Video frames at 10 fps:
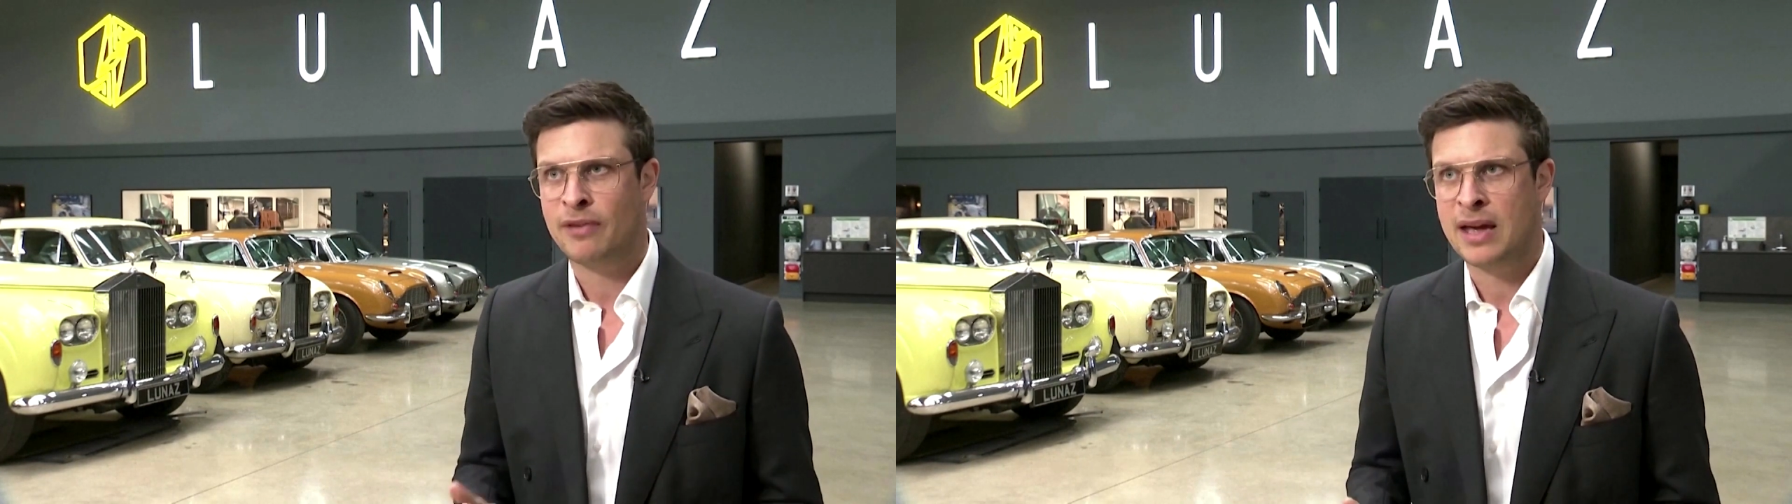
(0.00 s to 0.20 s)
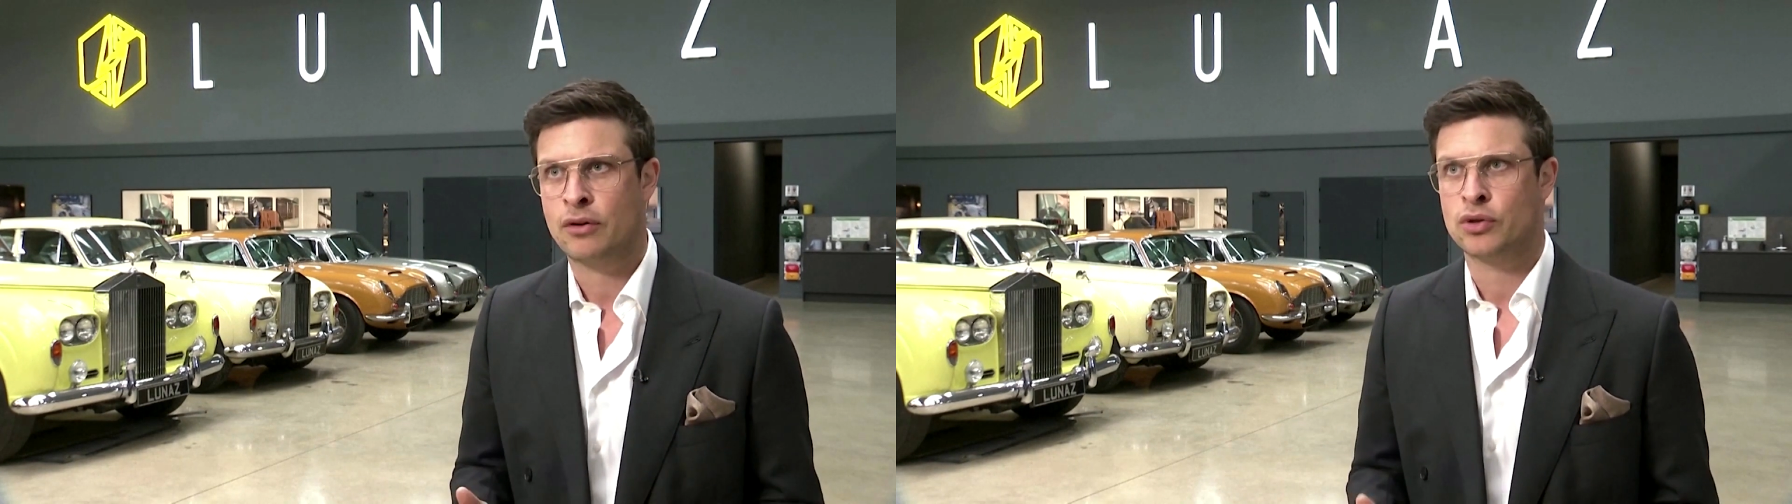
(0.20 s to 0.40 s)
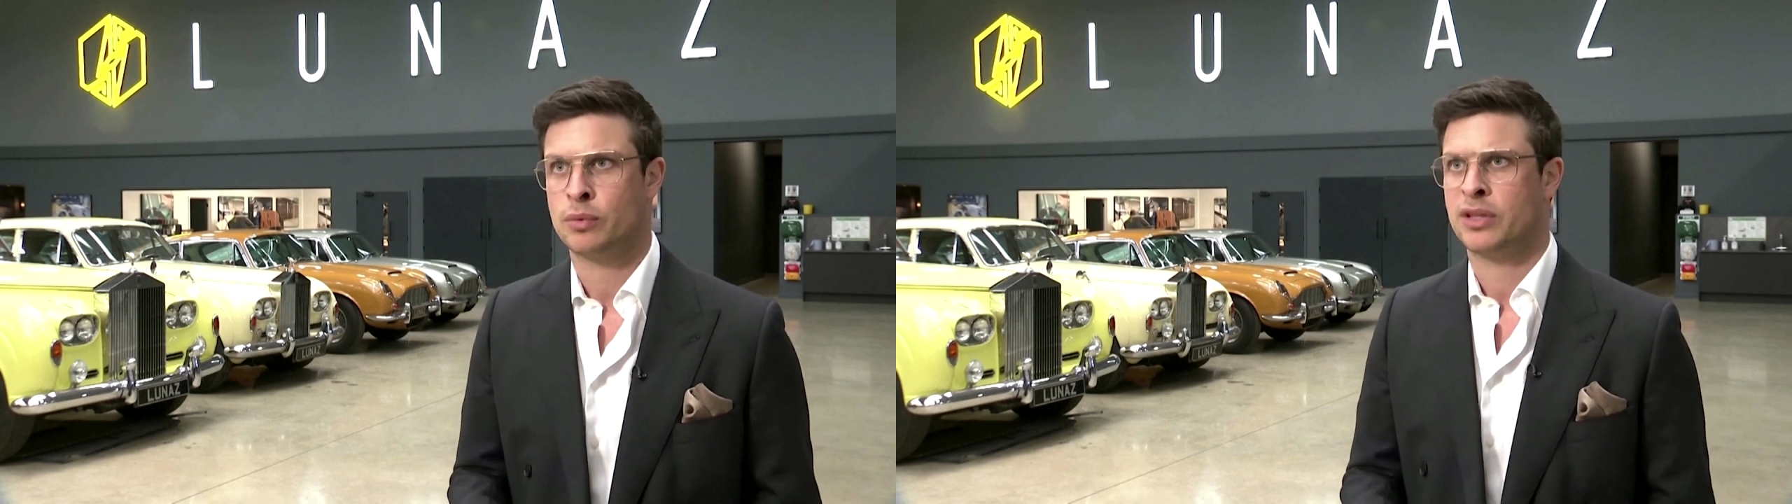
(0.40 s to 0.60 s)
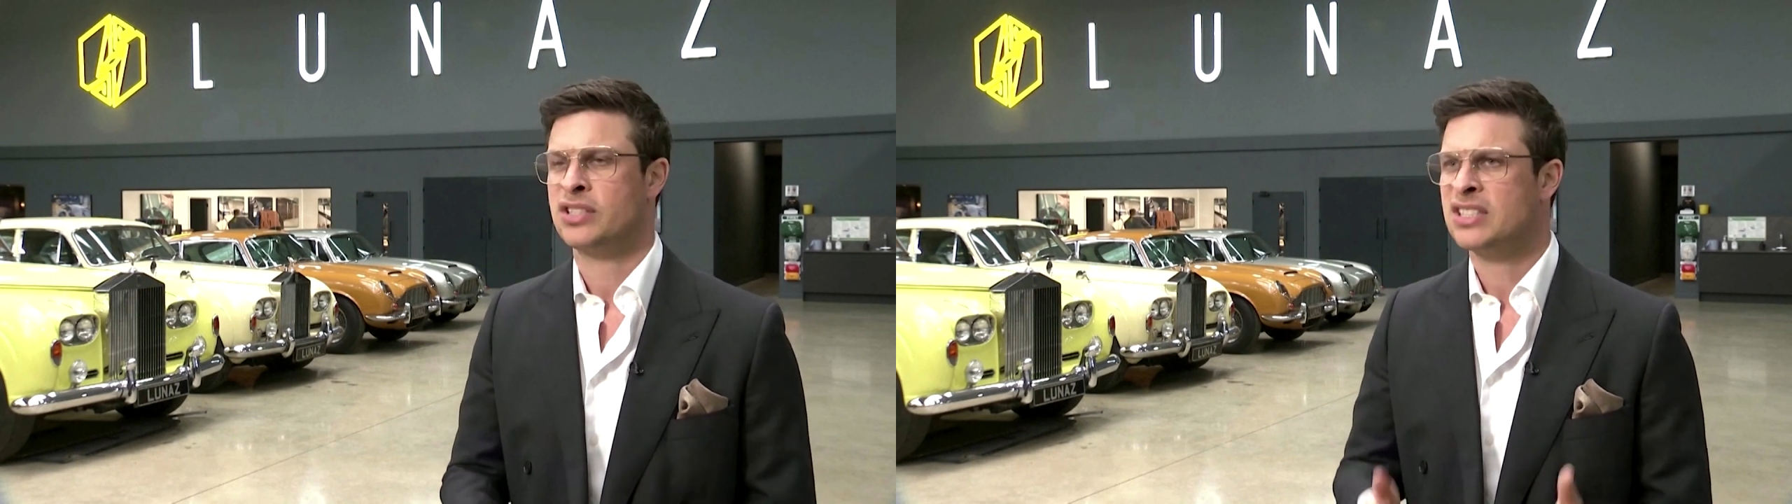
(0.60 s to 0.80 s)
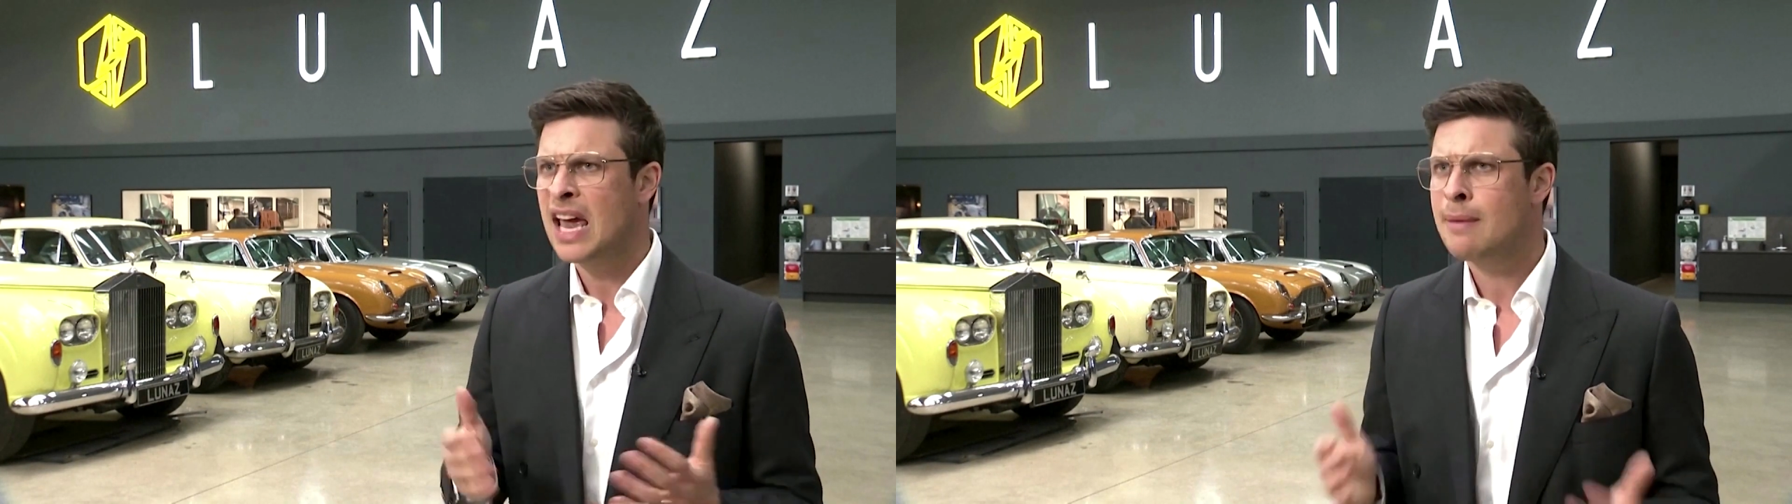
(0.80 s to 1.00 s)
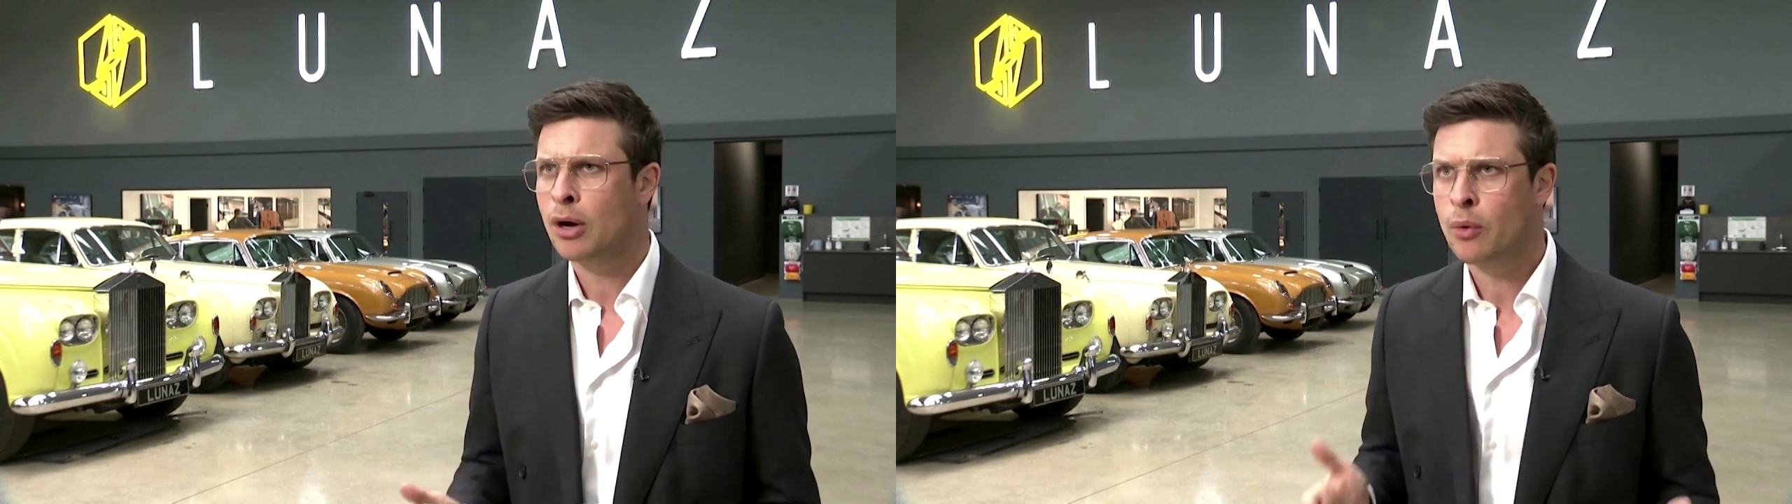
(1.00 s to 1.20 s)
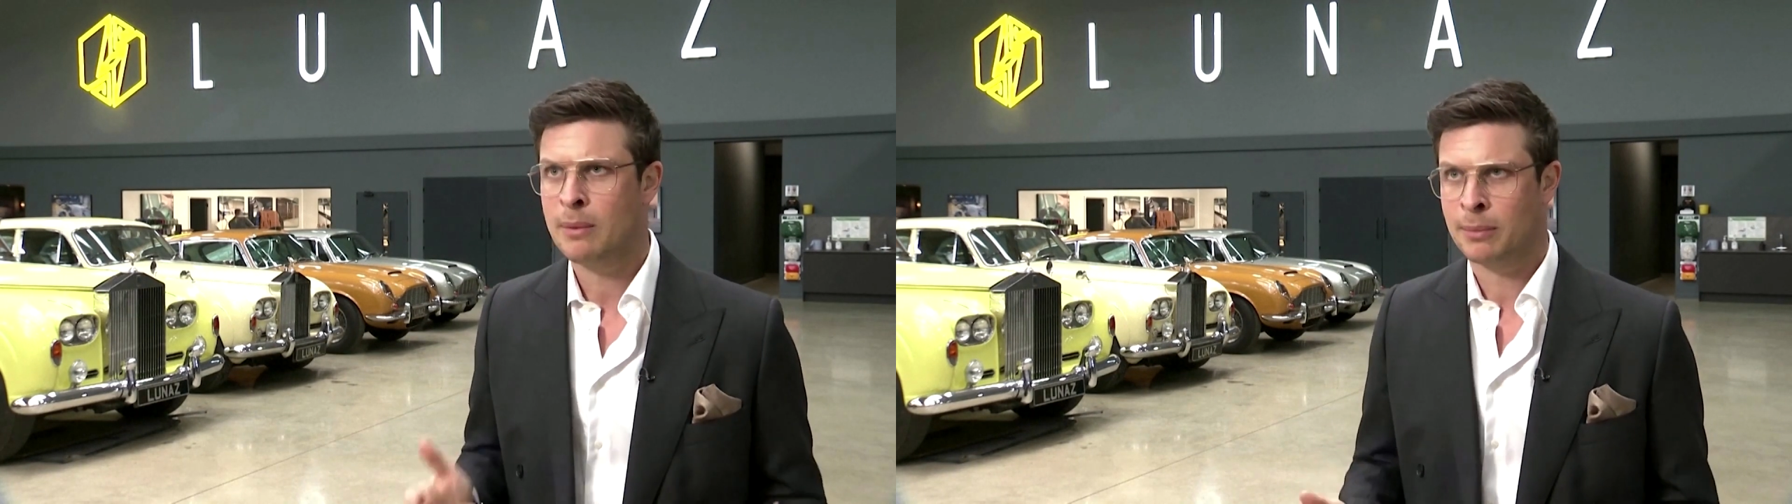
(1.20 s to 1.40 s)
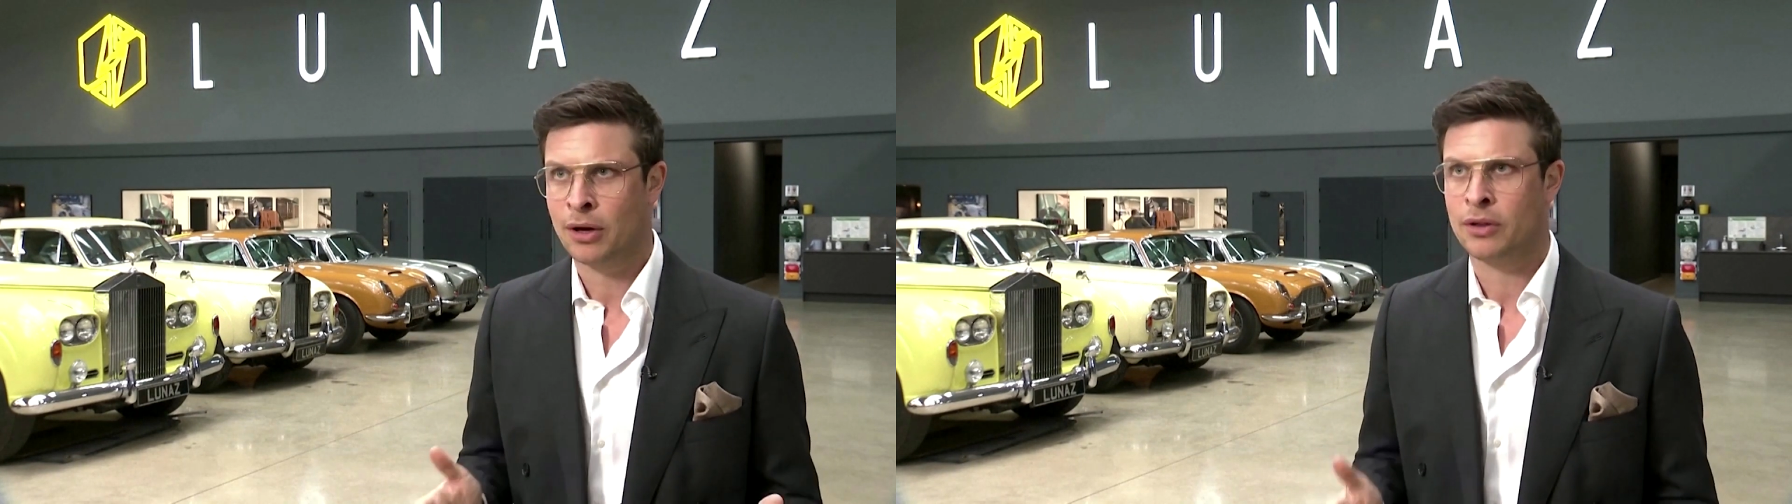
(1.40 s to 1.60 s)
vehicles with the same
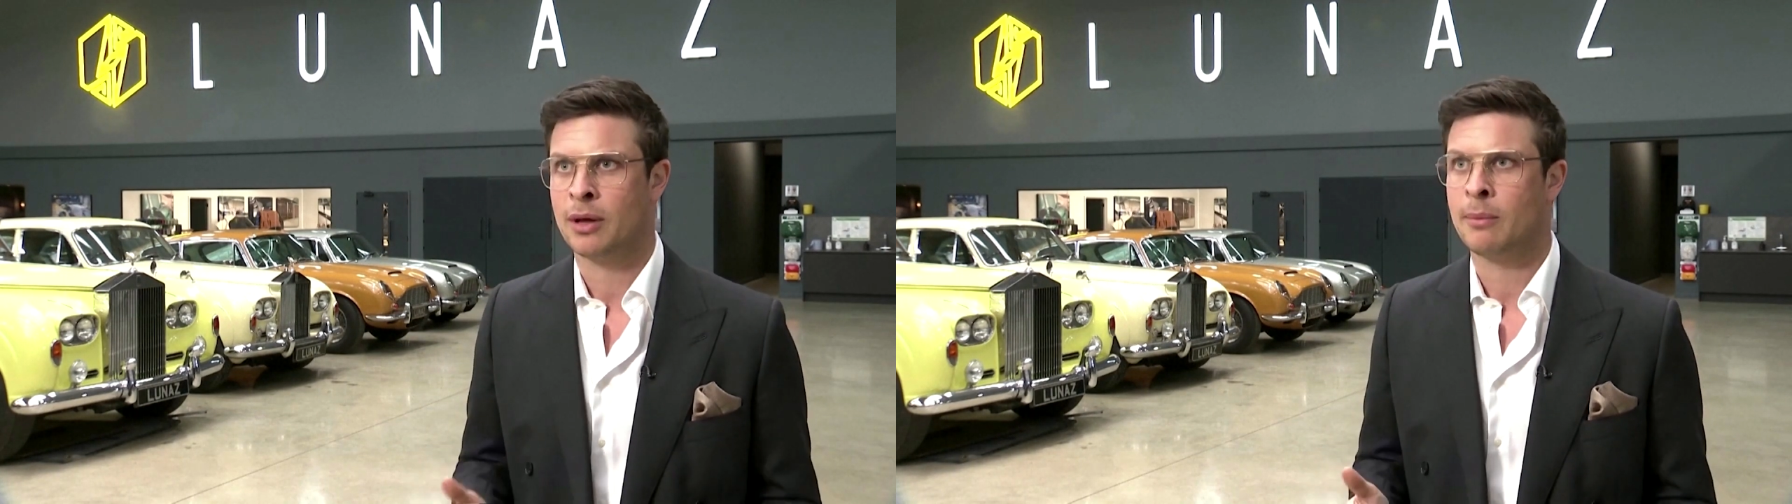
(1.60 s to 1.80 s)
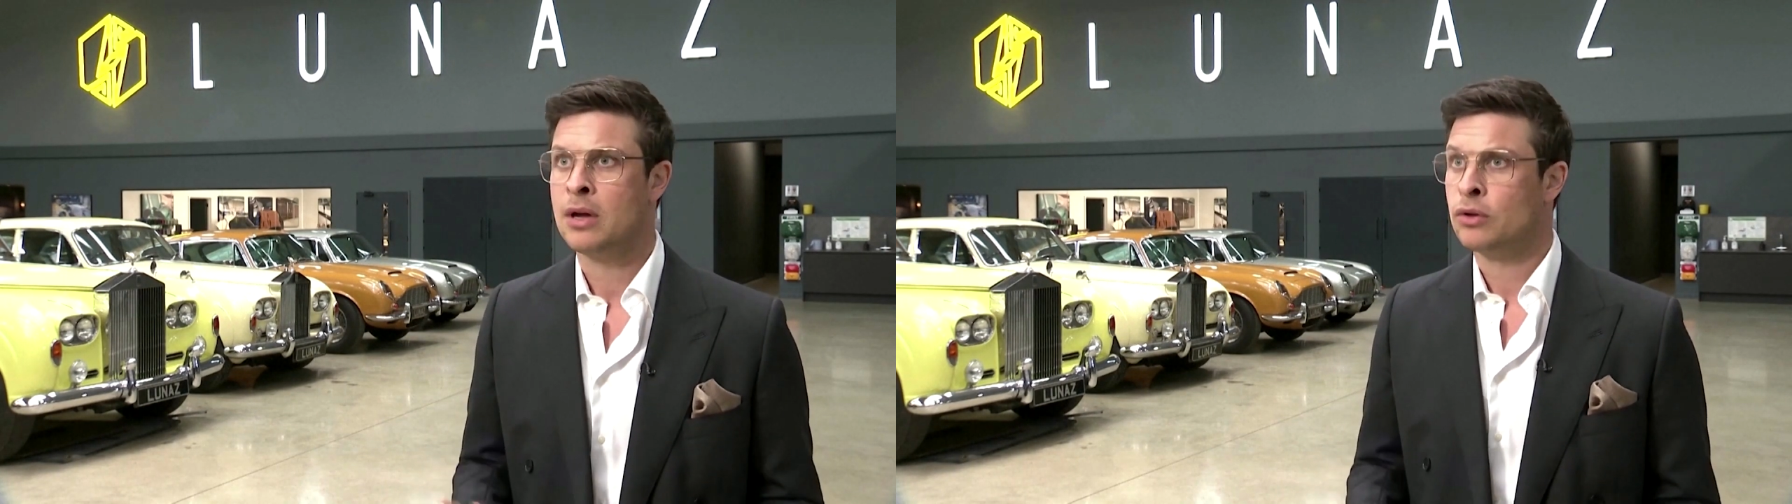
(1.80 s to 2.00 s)
equipment on them.